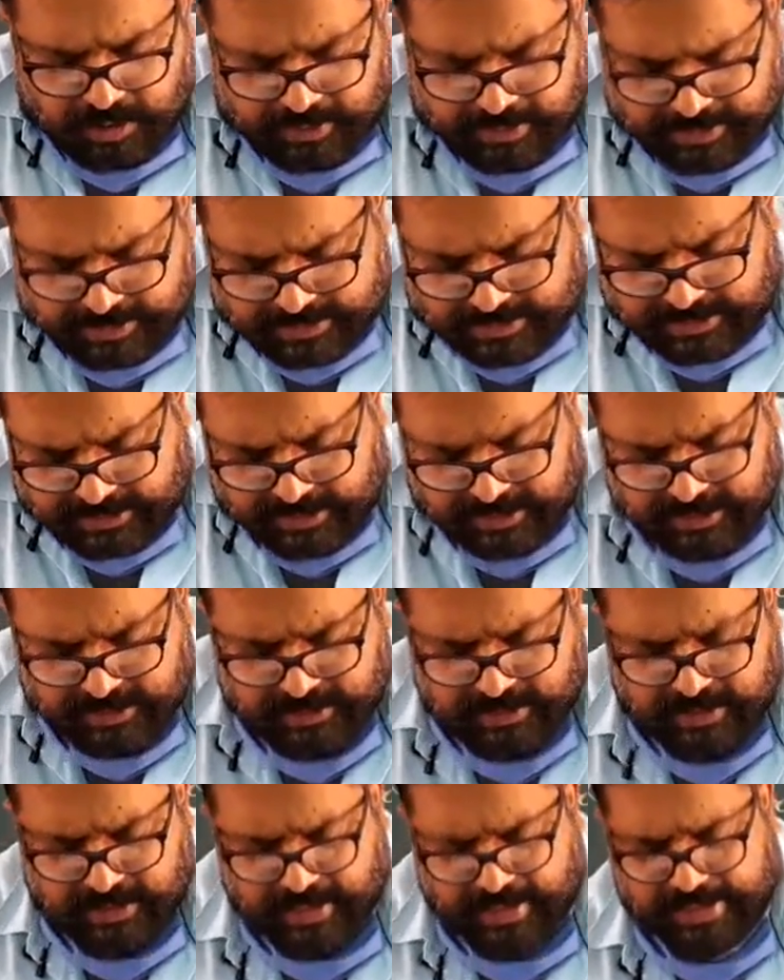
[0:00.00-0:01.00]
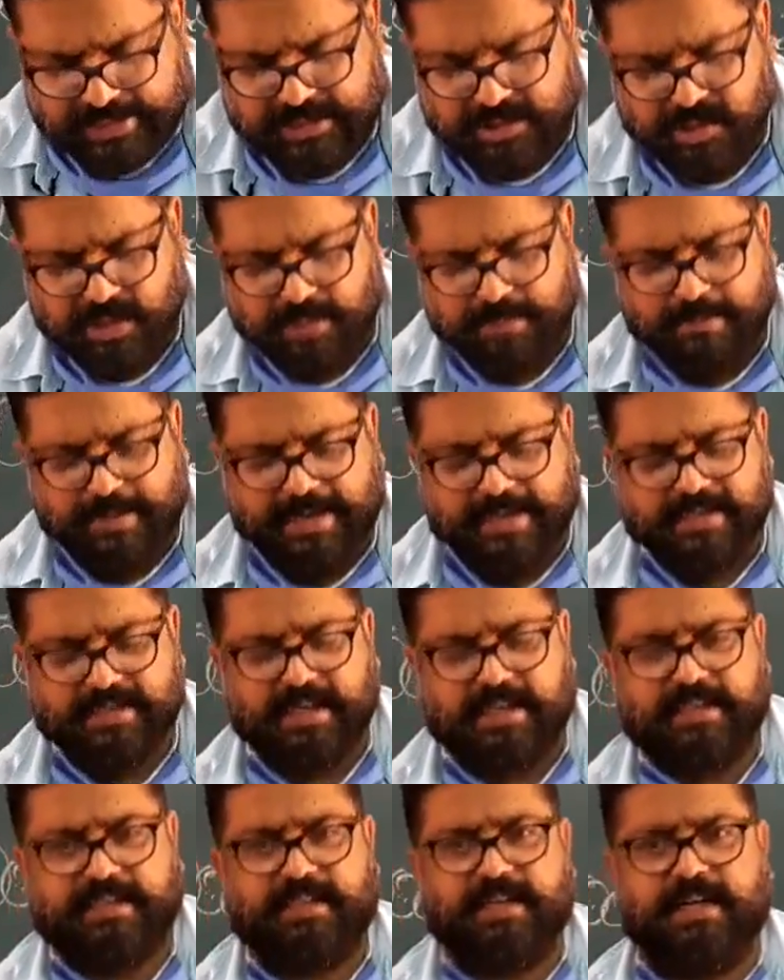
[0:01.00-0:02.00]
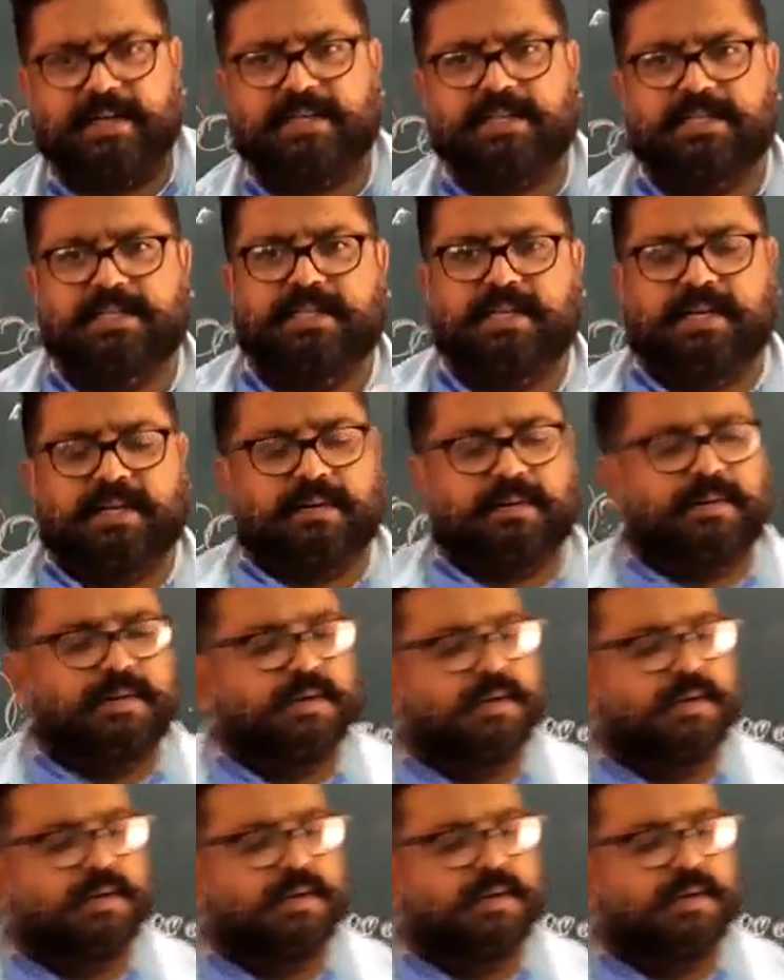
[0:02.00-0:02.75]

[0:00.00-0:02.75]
Let us see in the extra bite that it is there.